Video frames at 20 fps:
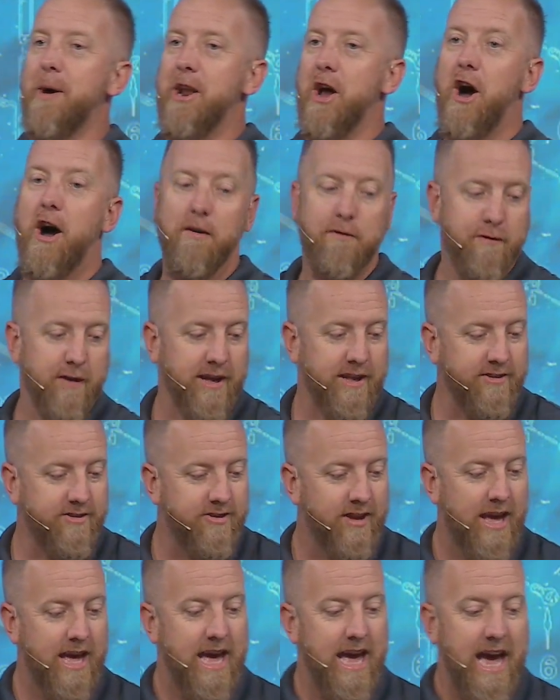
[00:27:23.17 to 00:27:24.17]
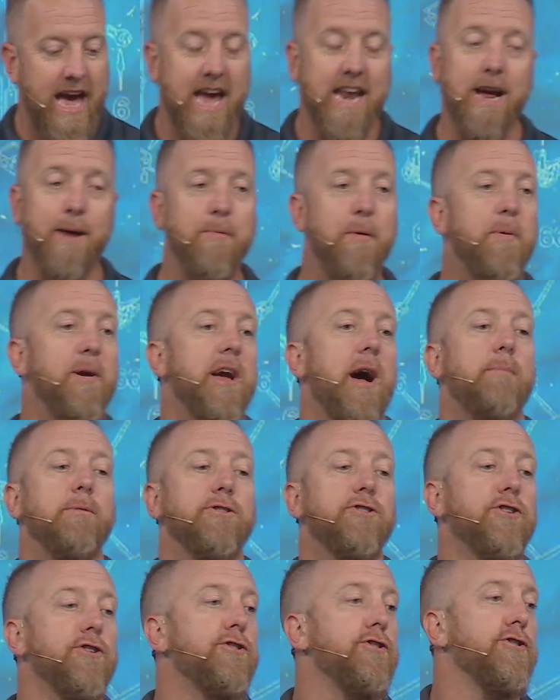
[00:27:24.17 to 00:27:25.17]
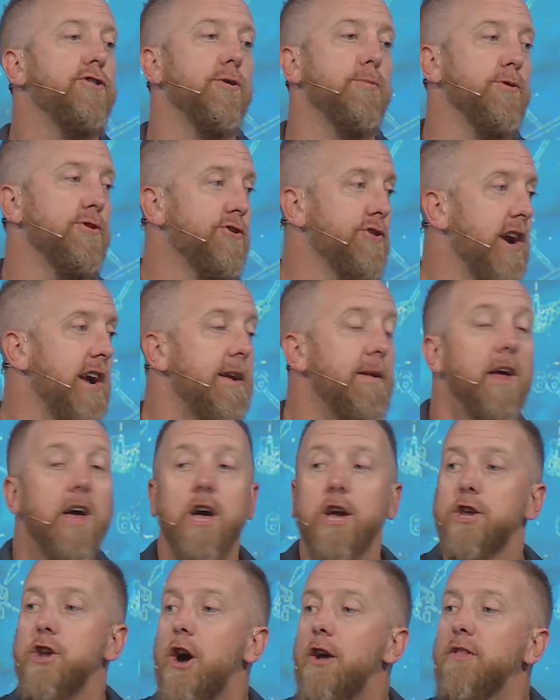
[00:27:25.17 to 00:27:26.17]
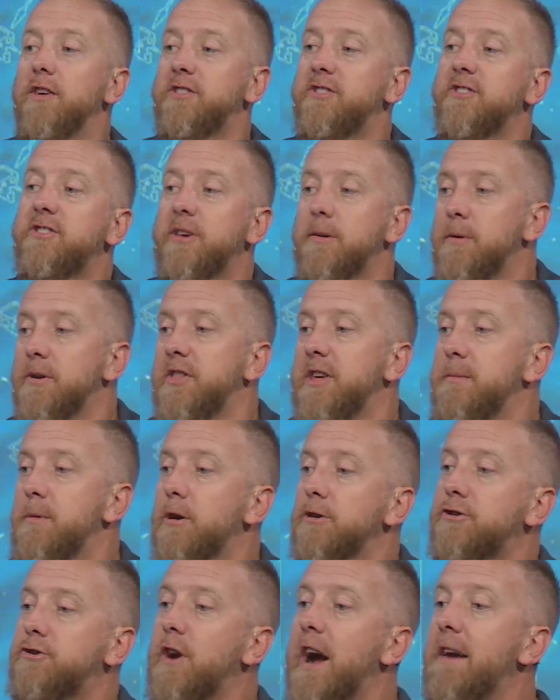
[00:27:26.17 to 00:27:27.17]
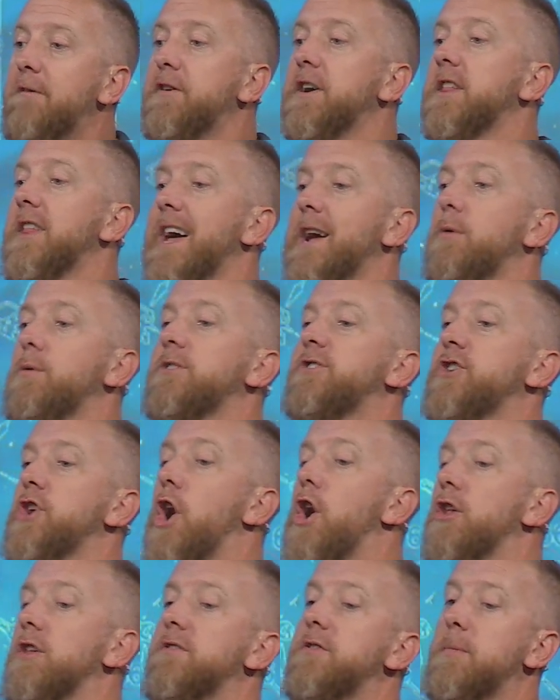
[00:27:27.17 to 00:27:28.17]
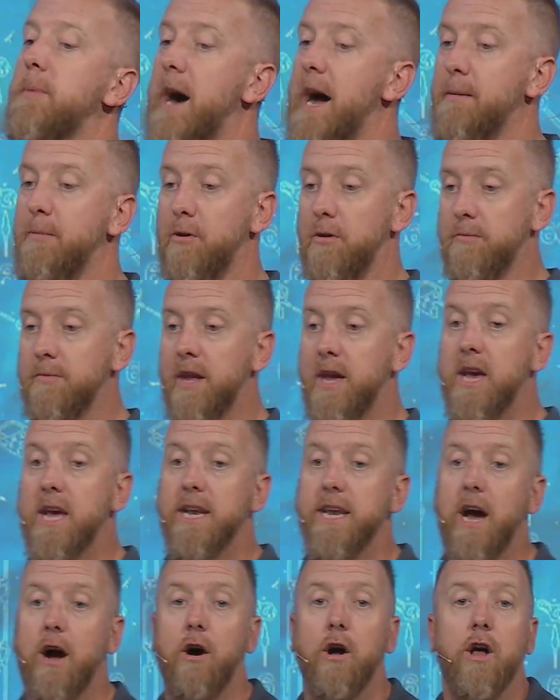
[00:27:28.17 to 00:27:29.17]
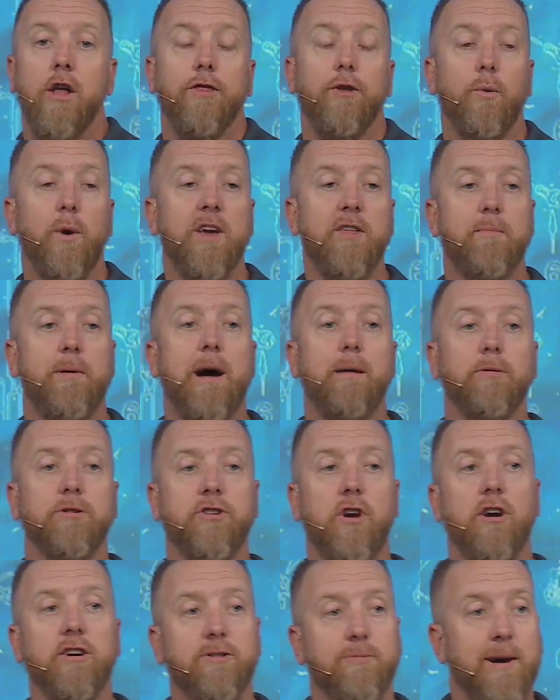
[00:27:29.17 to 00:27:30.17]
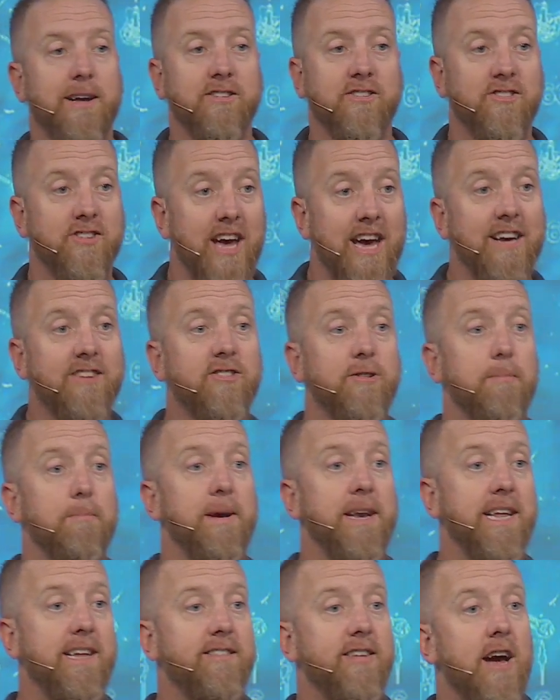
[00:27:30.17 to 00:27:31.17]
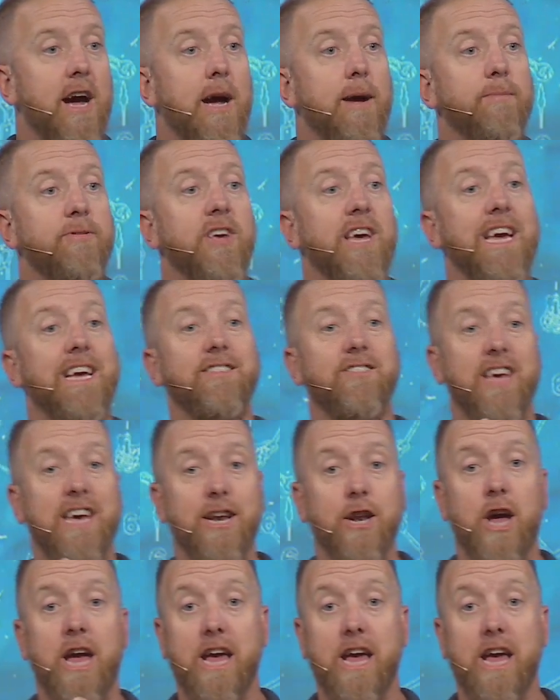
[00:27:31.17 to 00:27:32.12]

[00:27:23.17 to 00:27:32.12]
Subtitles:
offense. And I'm going to shoot you super straight. Y'all, this is some of the most graphic language in all of the Bible. Now, the way the Bible talks about sex many times is in